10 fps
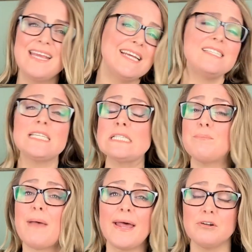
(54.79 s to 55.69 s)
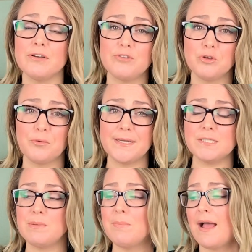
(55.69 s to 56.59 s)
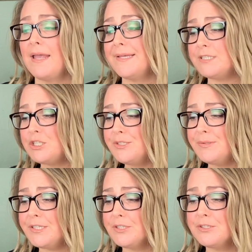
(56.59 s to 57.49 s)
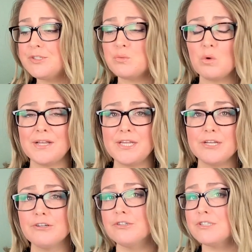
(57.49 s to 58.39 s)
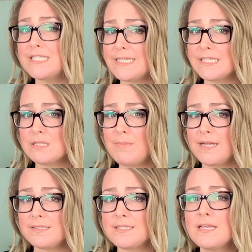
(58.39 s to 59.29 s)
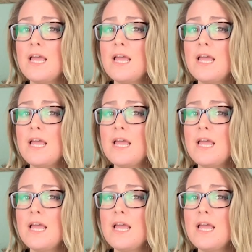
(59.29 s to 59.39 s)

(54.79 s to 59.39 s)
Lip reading: It doesn't matter if you're going to be buying in 2 years, 1 year, or 6 months.